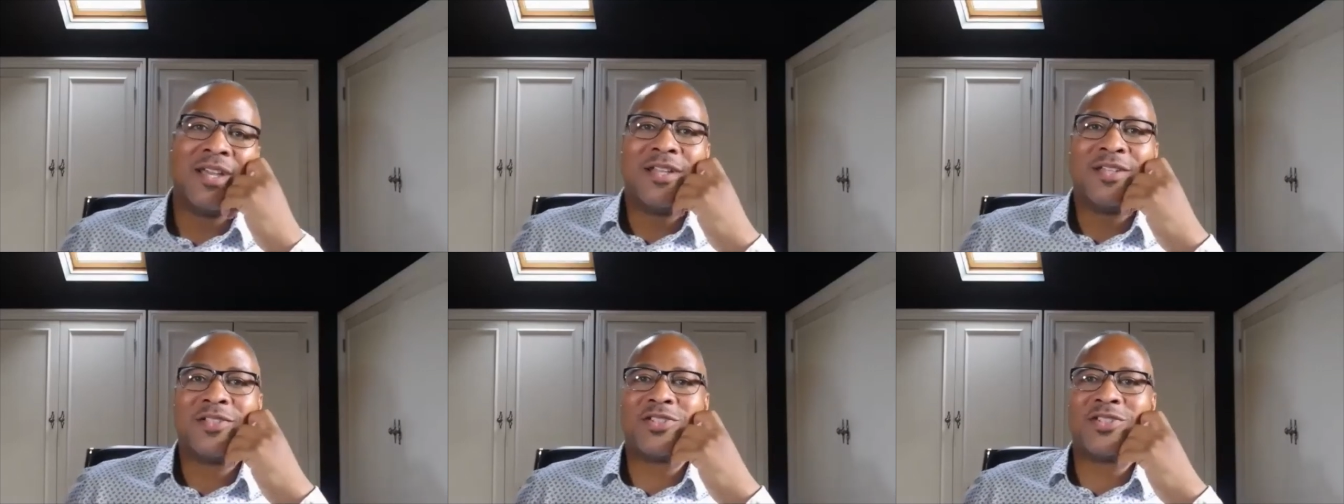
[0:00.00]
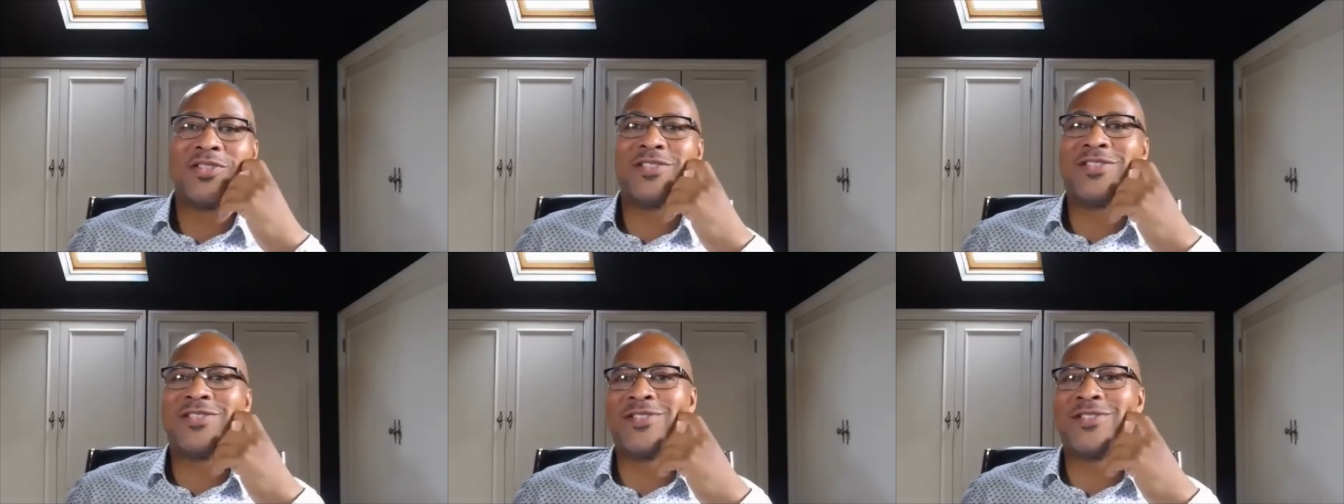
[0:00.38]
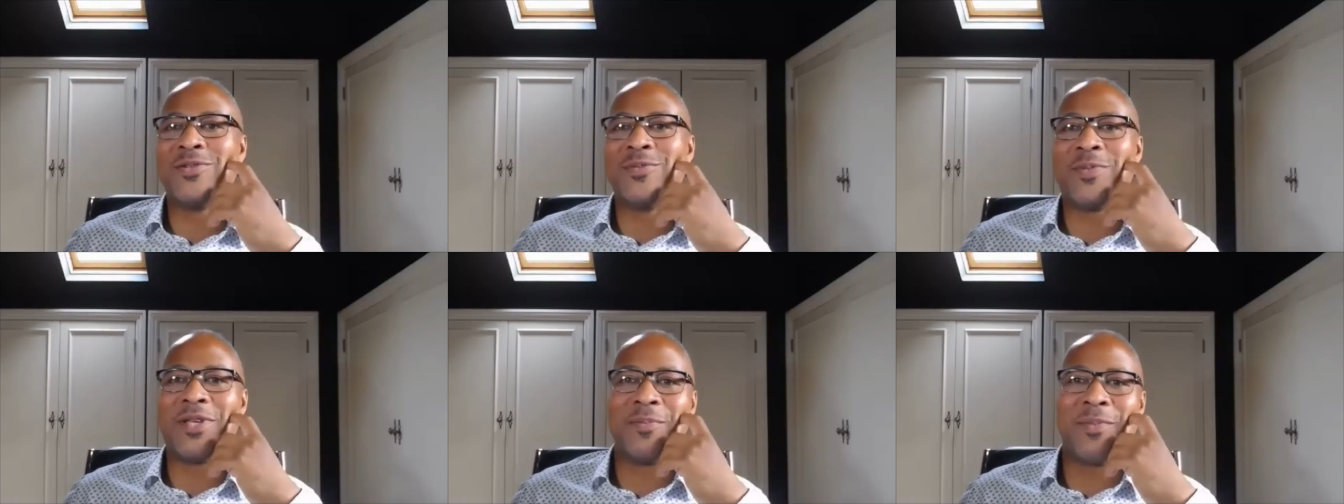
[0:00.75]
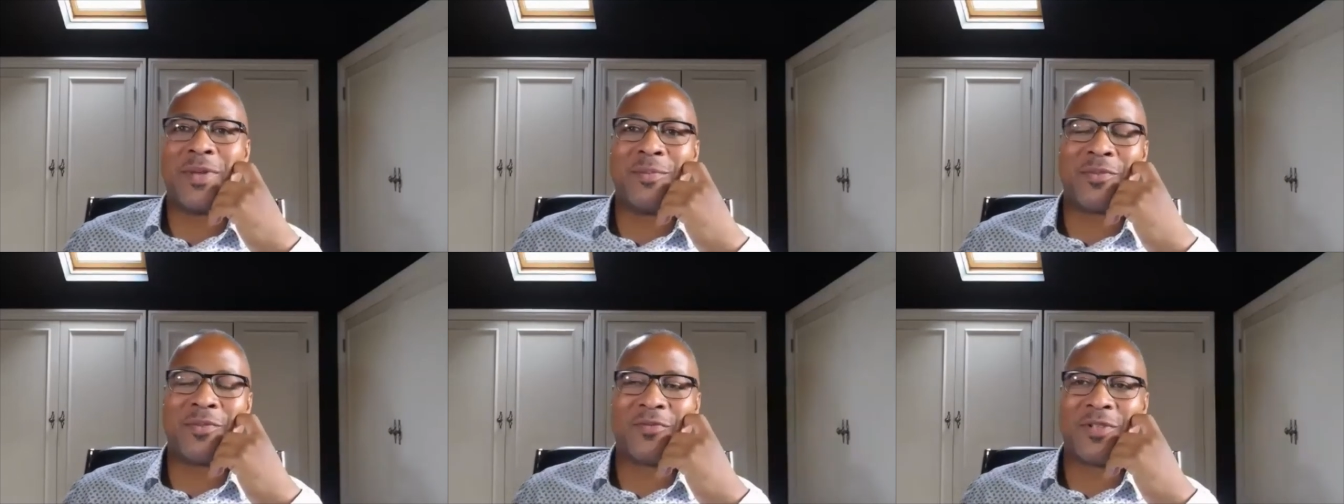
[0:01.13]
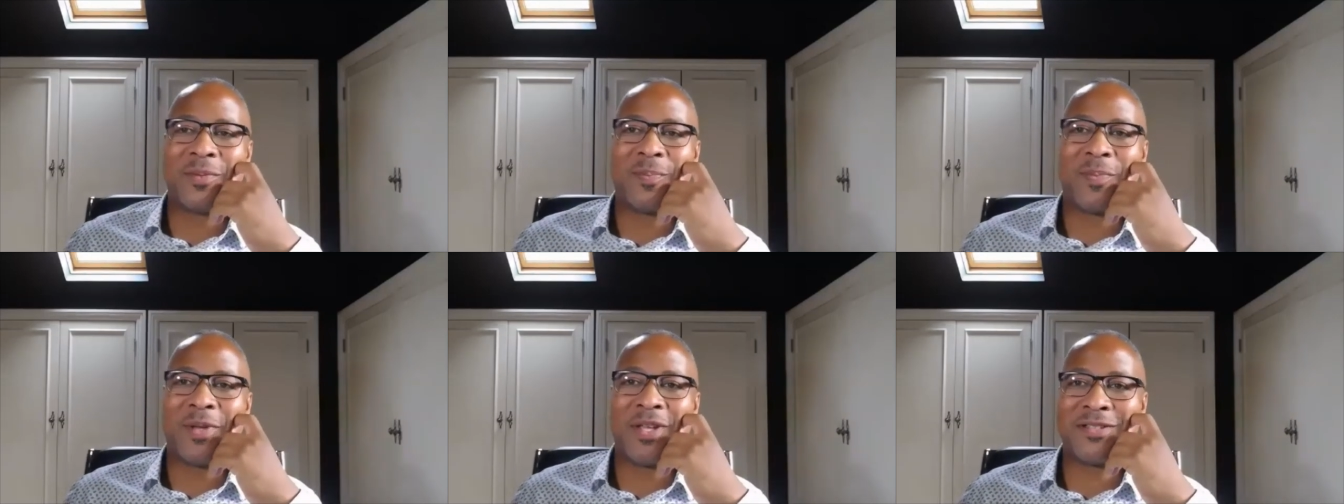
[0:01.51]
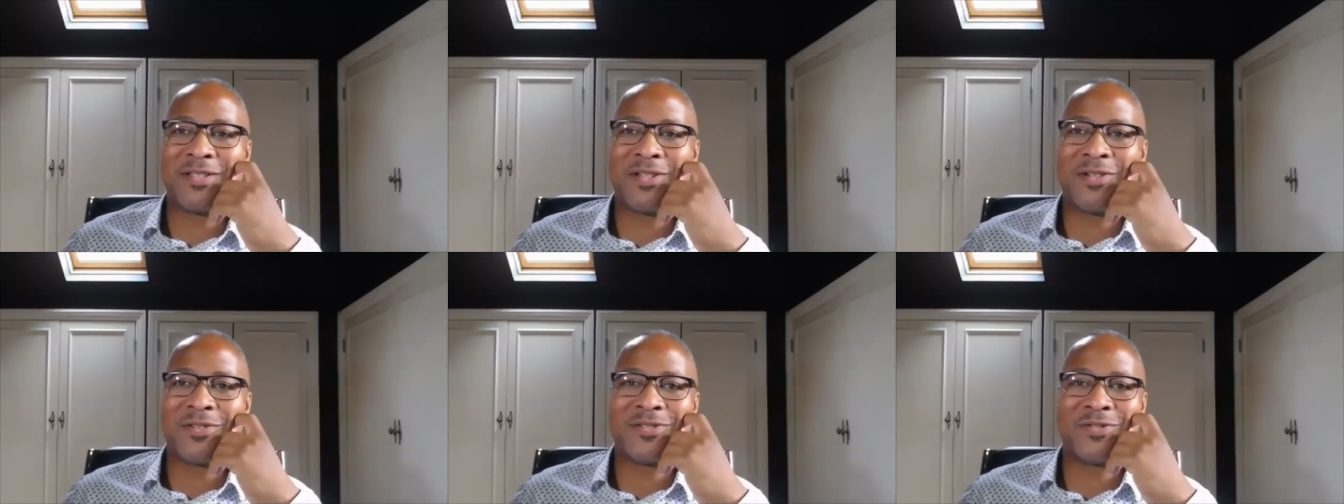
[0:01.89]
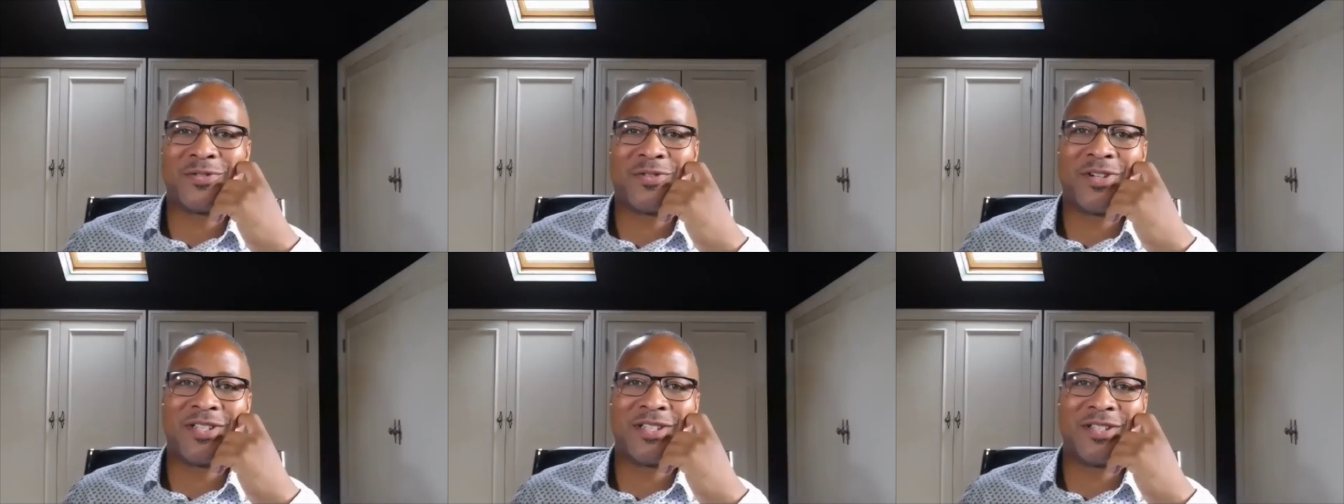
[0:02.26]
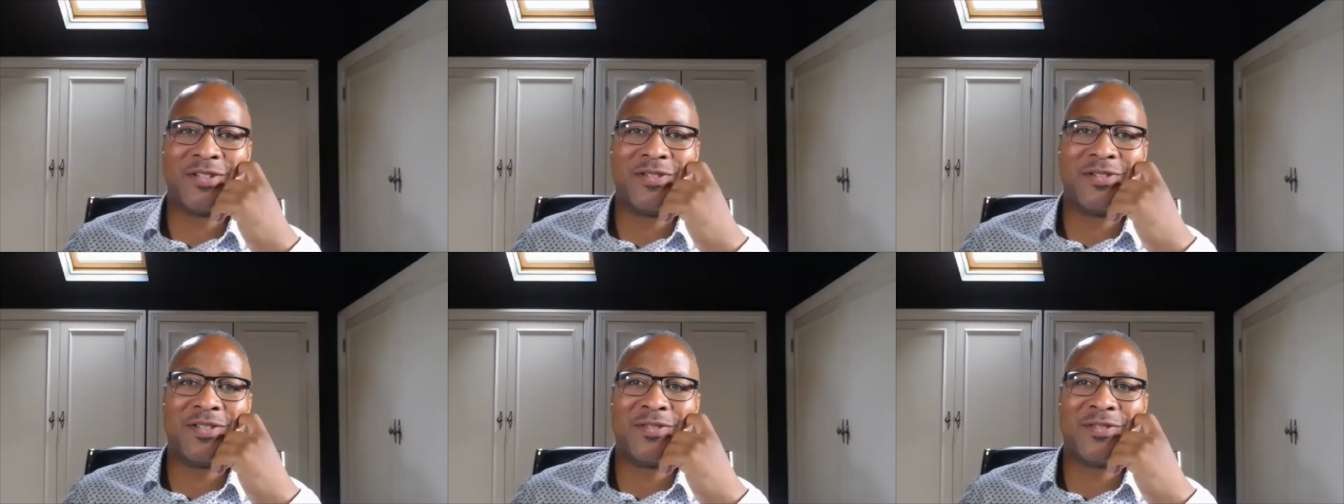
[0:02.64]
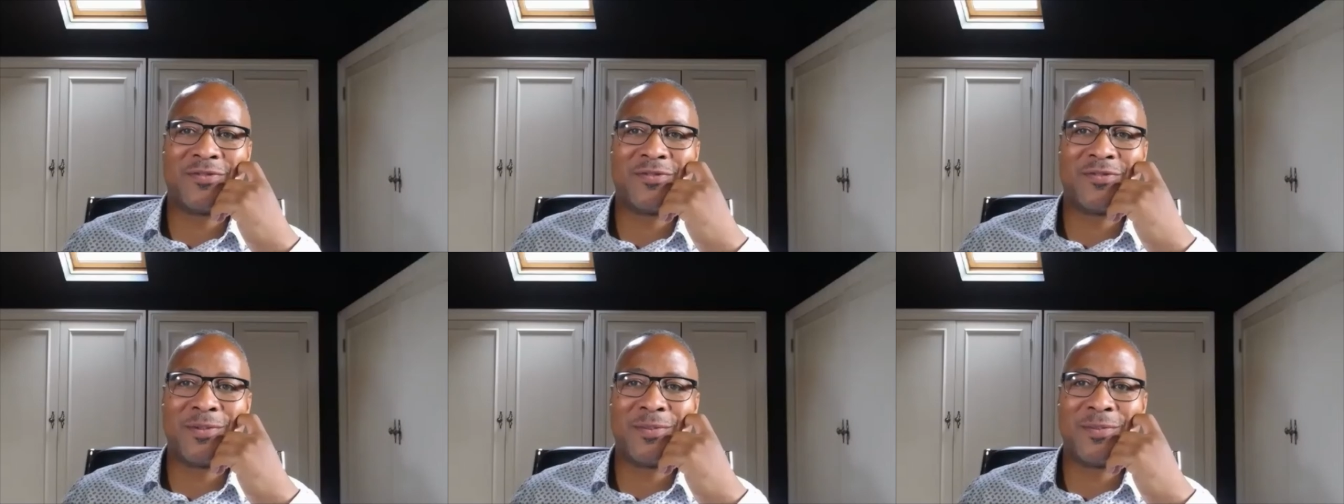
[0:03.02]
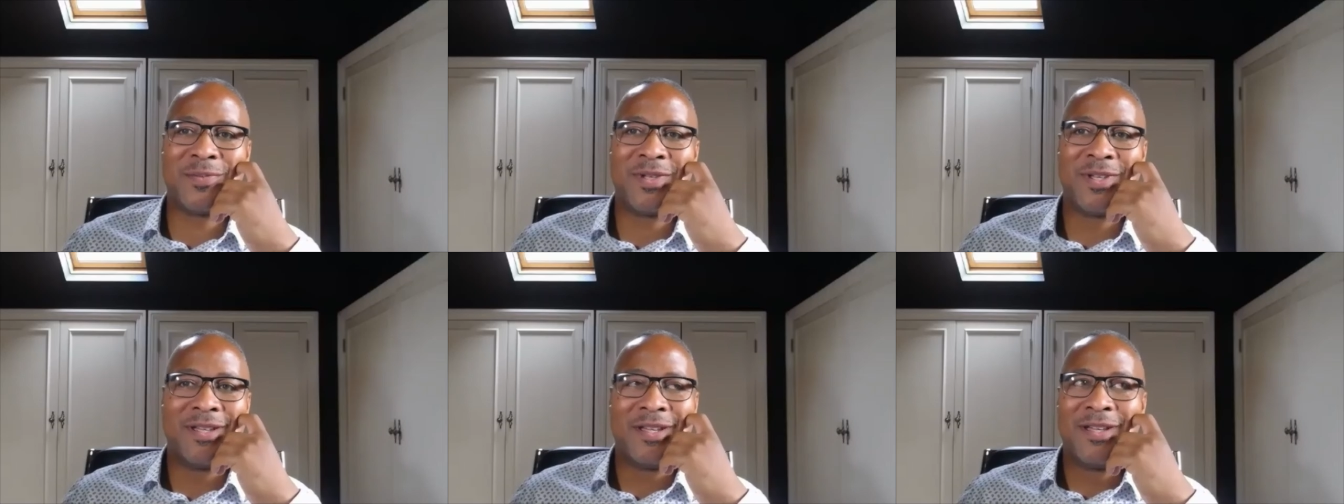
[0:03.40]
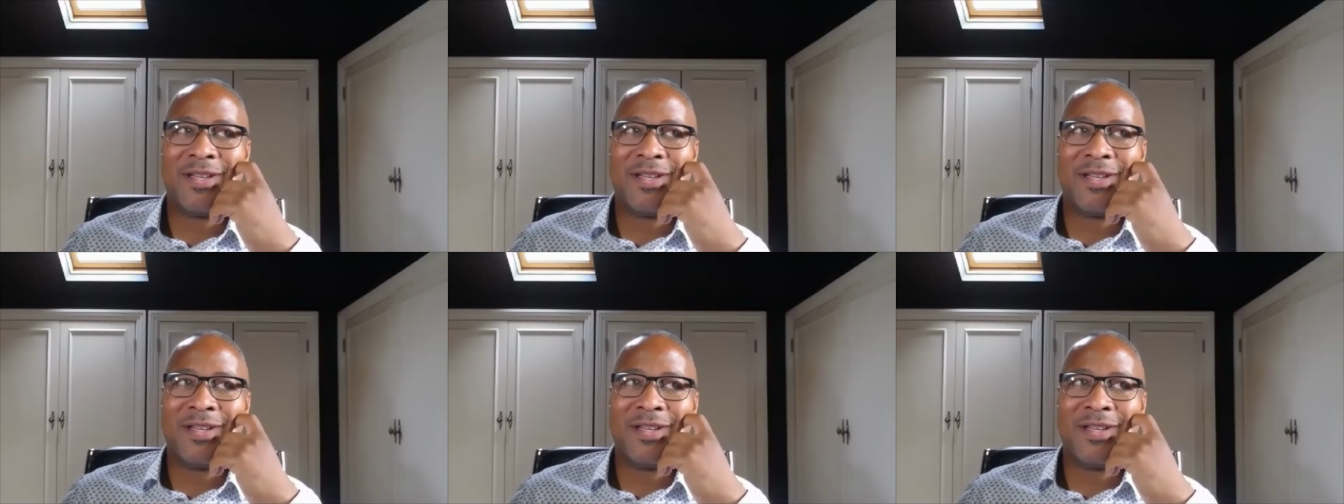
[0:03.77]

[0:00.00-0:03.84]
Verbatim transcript: should still be a member of the Pentecostal Credit Union from yeah.